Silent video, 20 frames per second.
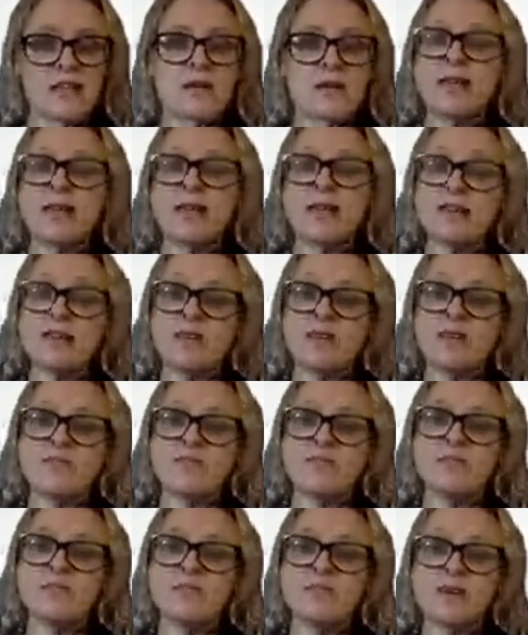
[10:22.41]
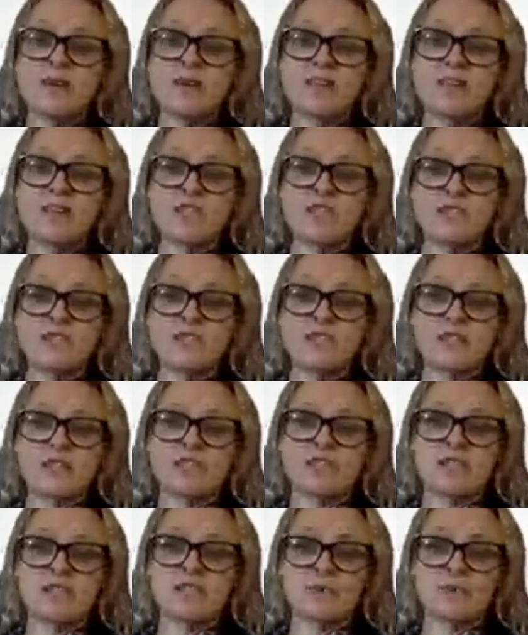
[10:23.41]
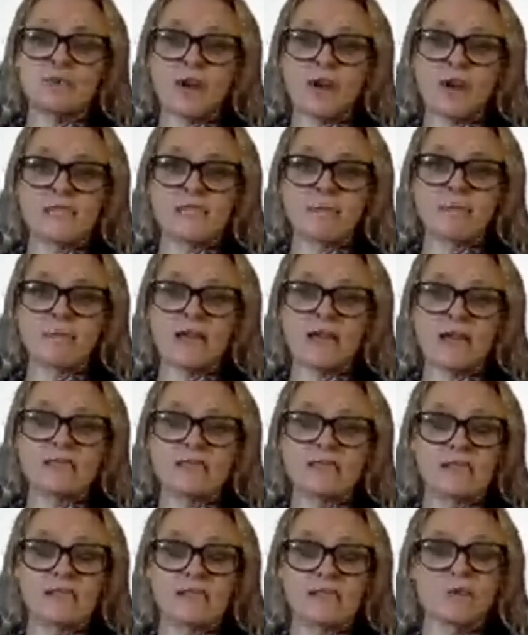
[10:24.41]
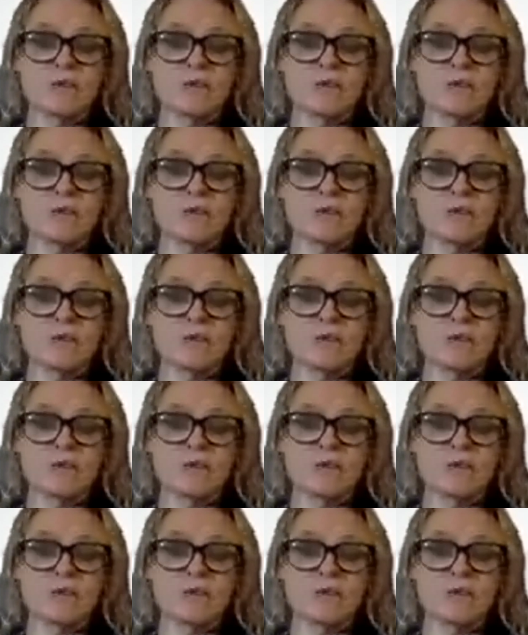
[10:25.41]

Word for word: But even if you don't get the G C S Es you were expected,